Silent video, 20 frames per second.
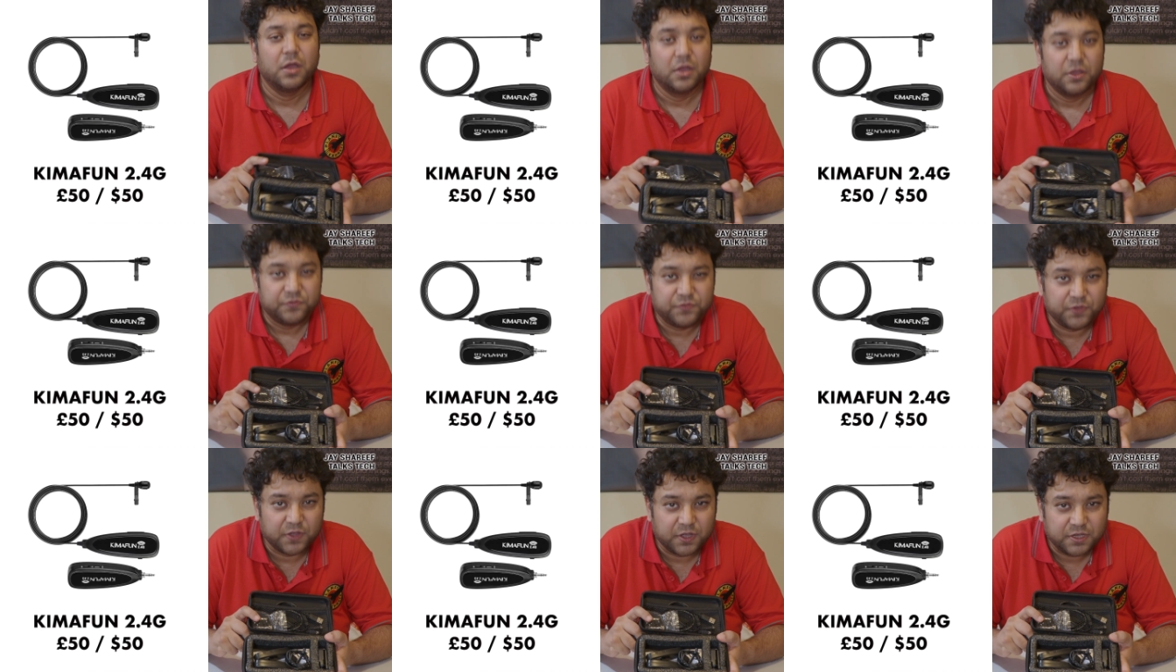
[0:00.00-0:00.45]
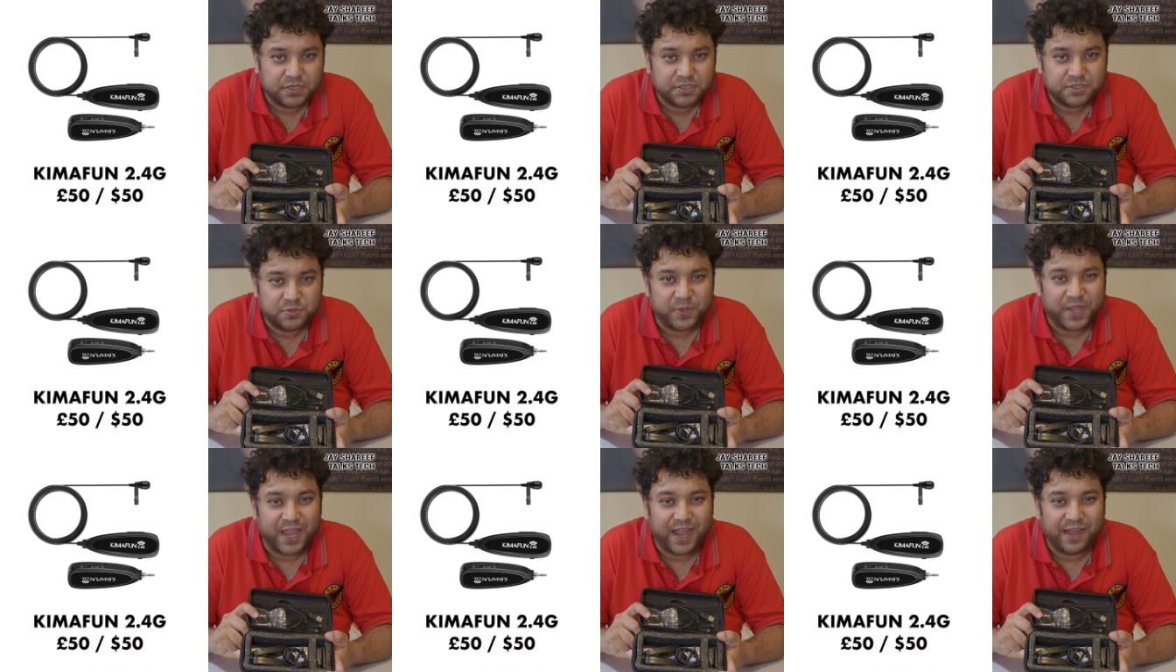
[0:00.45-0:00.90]
First
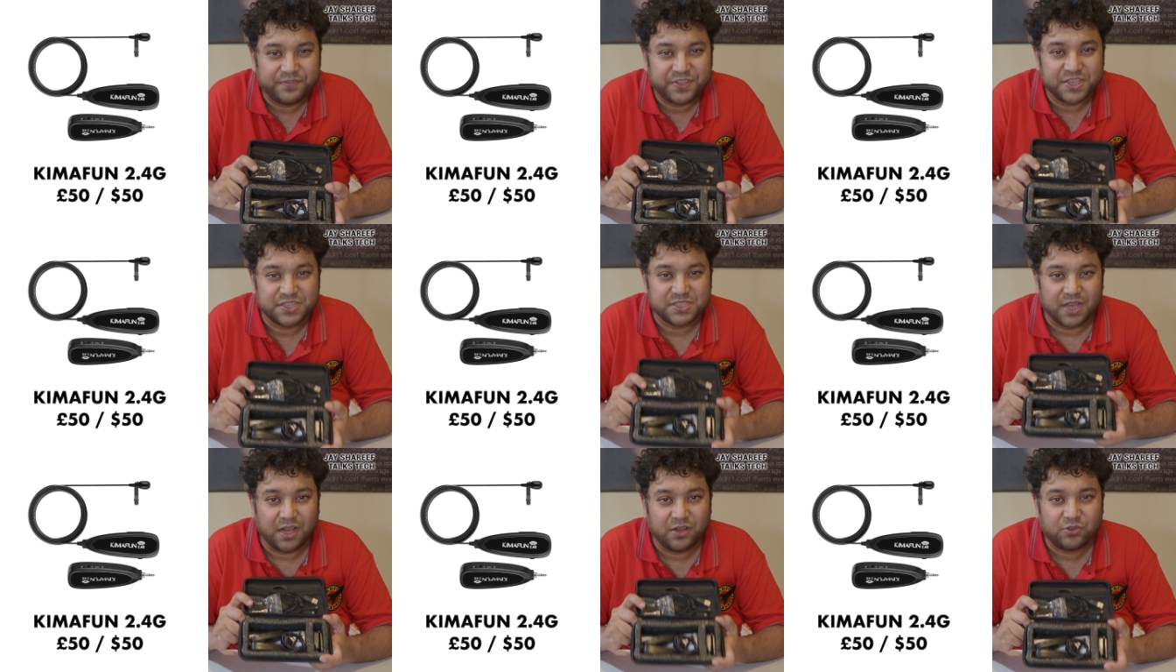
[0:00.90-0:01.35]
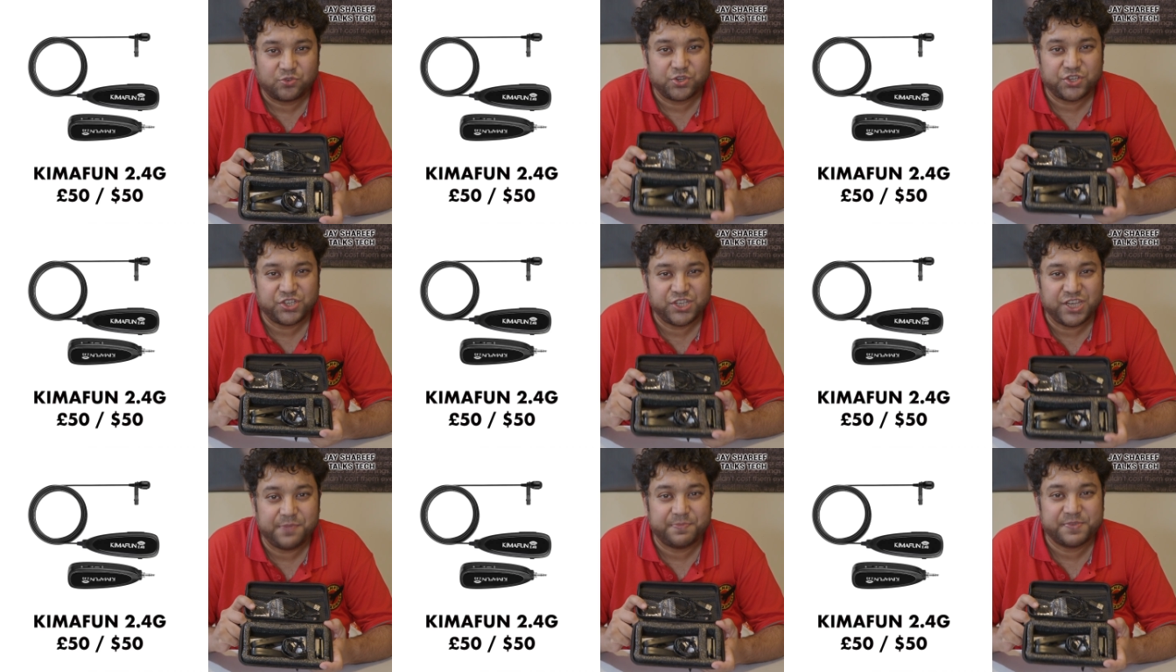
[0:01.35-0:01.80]
we have this ultra
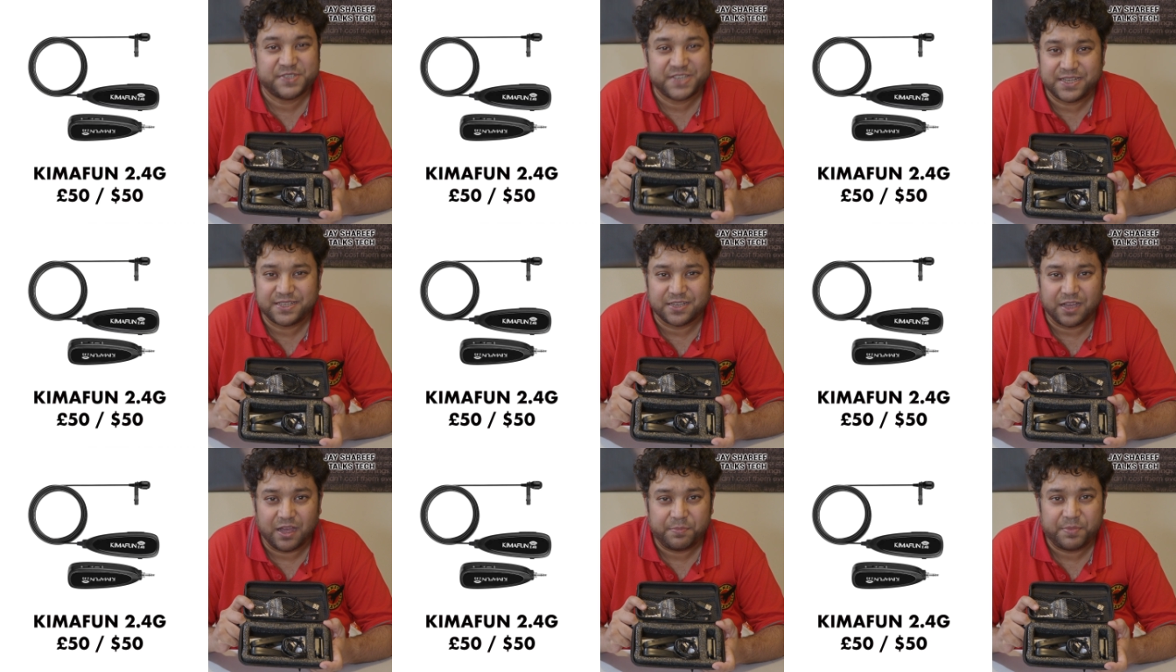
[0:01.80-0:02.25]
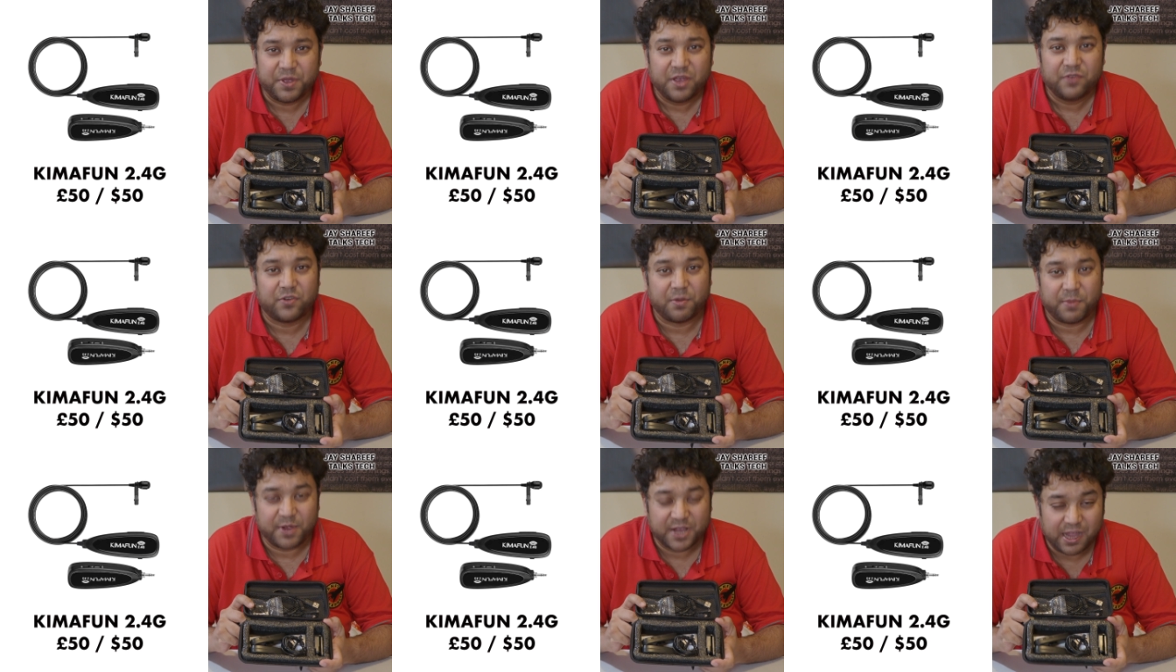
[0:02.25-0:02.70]
cheap setup
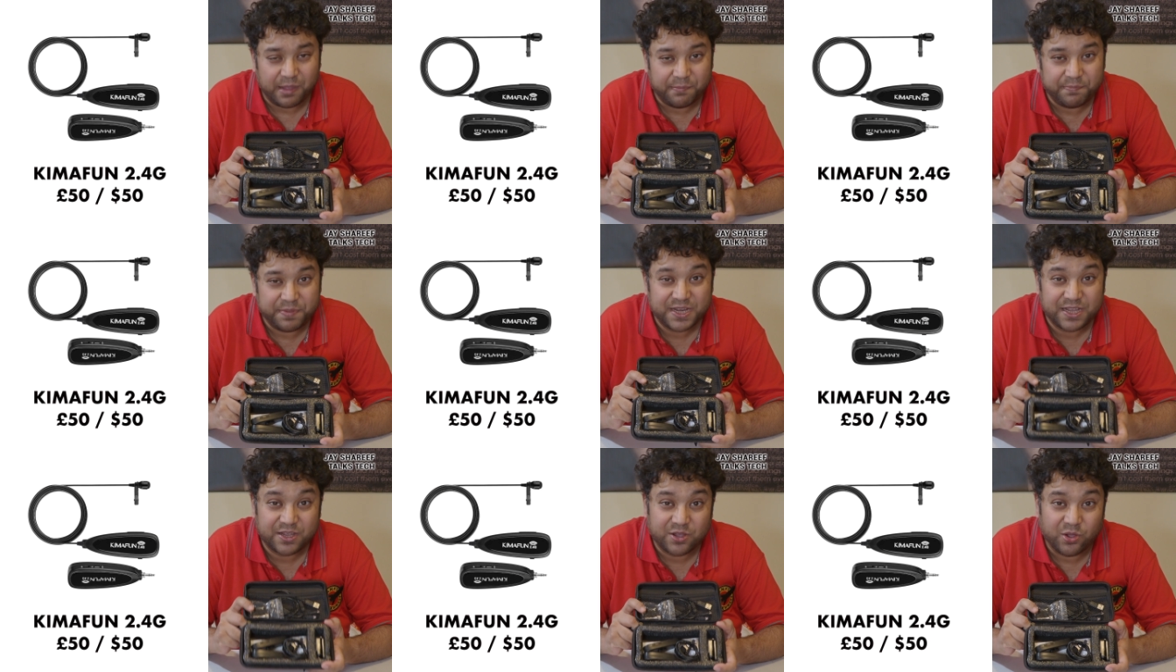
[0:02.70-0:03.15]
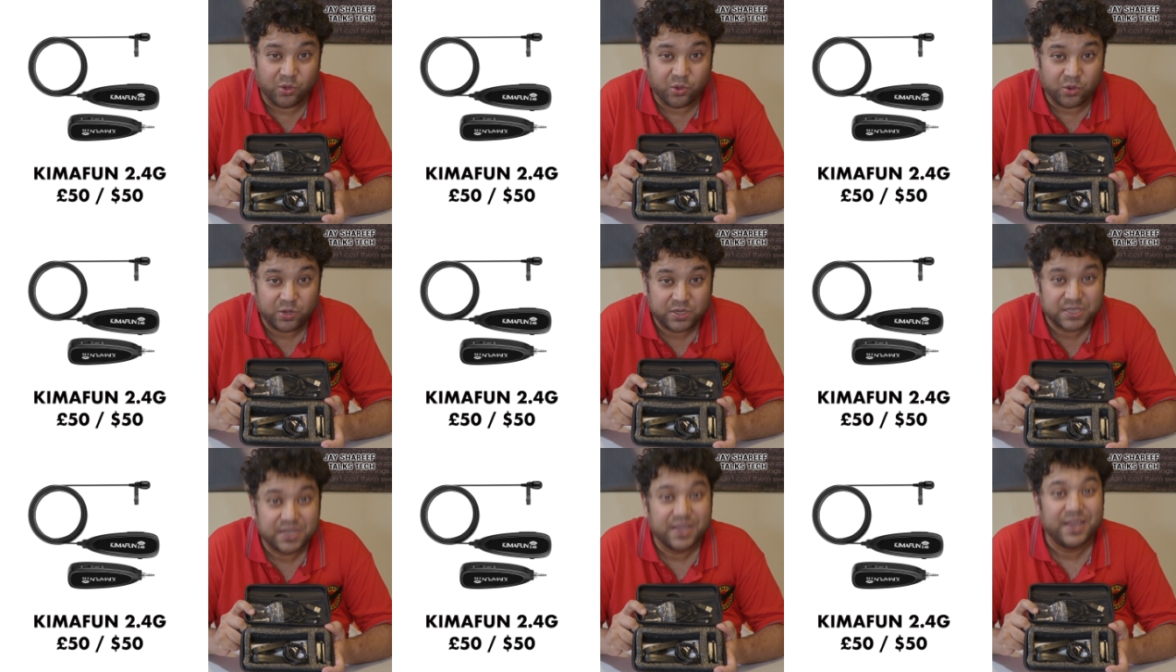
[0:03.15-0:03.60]
from a company
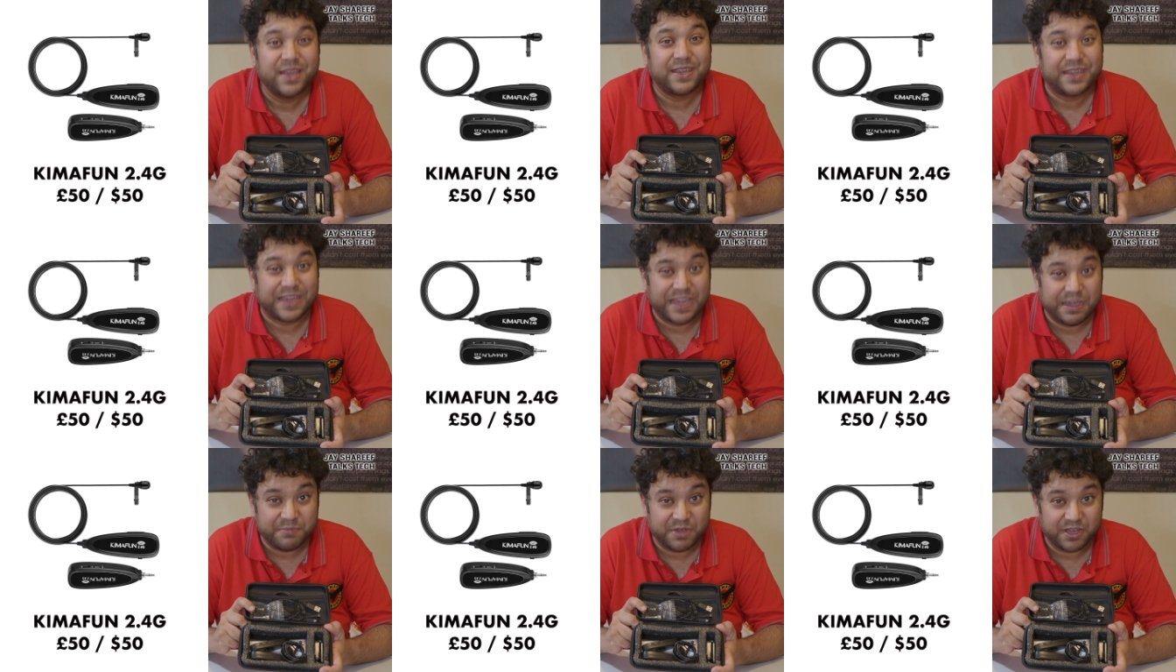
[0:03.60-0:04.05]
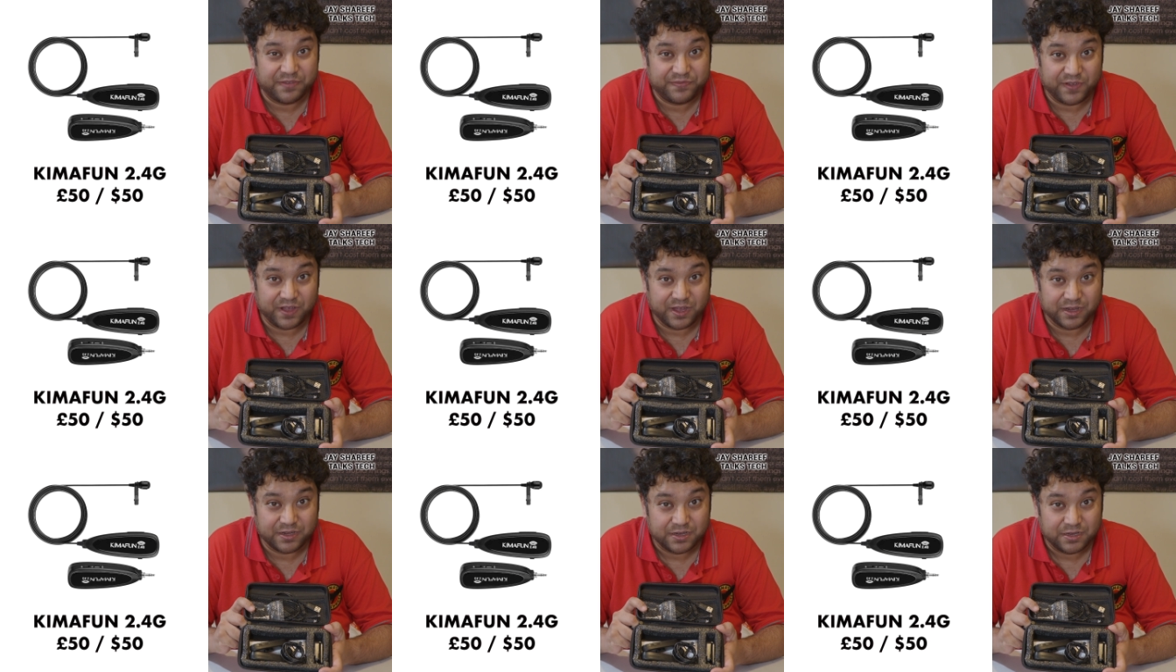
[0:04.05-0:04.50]
called
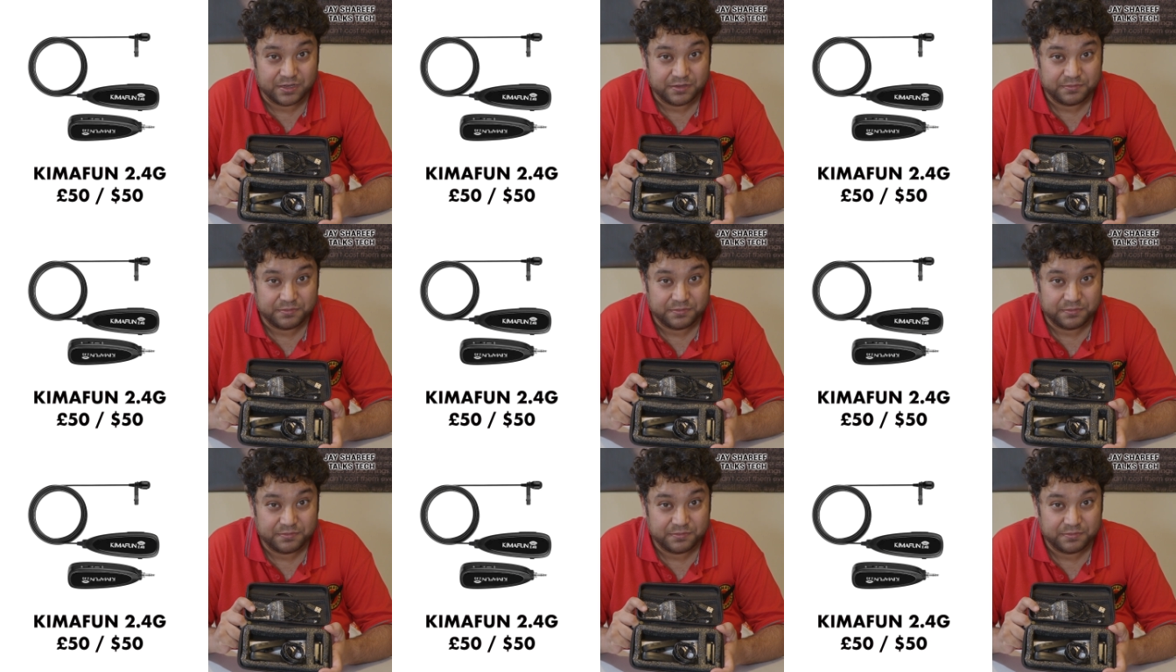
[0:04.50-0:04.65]
Kimafun.